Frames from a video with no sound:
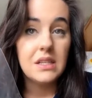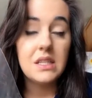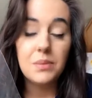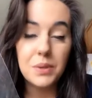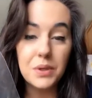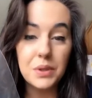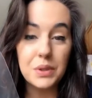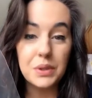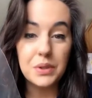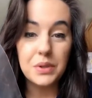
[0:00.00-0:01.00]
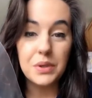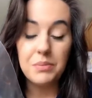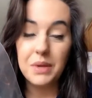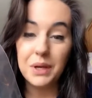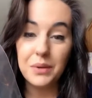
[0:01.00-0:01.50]
typical
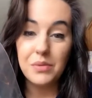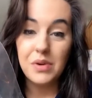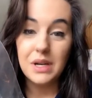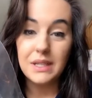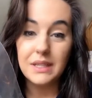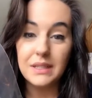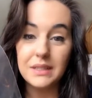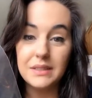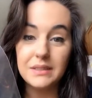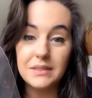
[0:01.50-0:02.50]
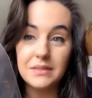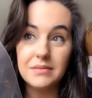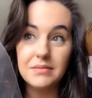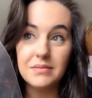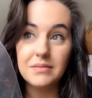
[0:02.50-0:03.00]
marijuana
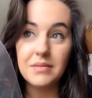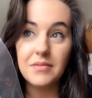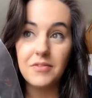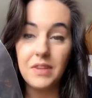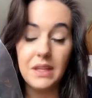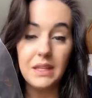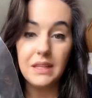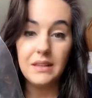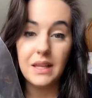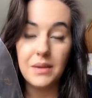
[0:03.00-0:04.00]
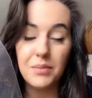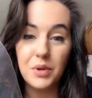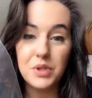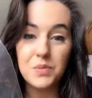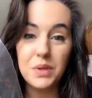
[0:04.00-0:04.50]
feeling that
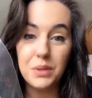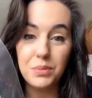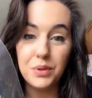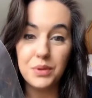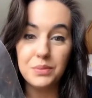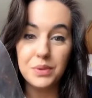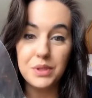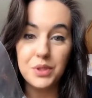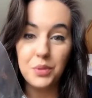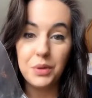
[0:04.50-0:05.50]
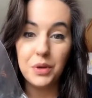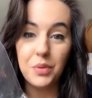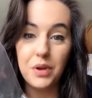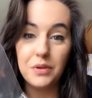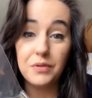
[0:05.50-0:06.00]
most people pursue
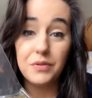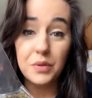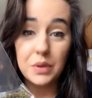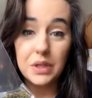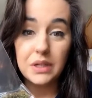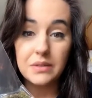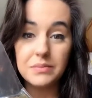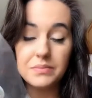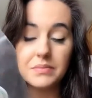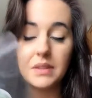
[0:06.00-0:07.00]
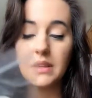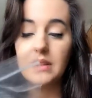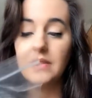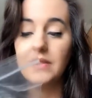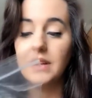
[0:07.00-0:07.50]
marijuana for.
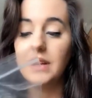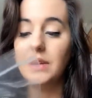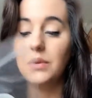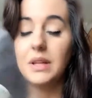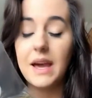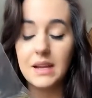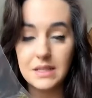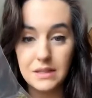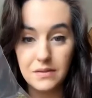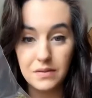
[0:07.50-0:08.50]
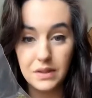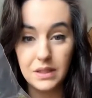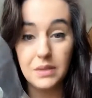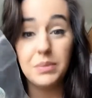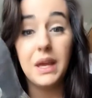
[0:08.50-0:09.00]
The very relaxing
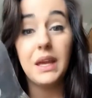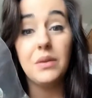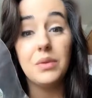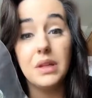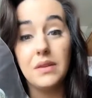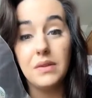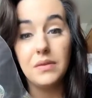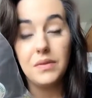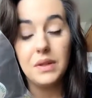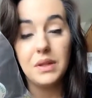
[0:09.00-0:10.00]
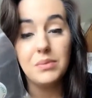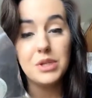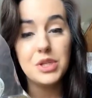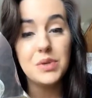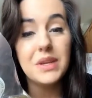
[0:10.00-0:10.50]
feeling, pain relieving feeling.
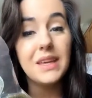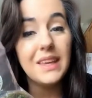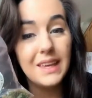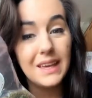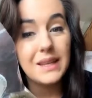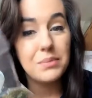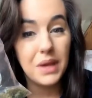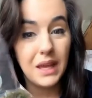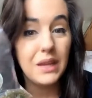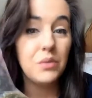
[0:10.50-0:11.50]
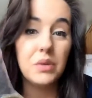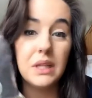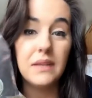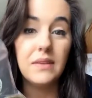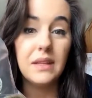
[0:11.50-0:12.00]
But you can get pain
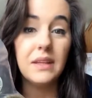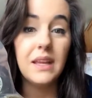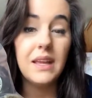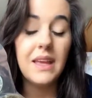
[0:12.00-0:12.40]
relieving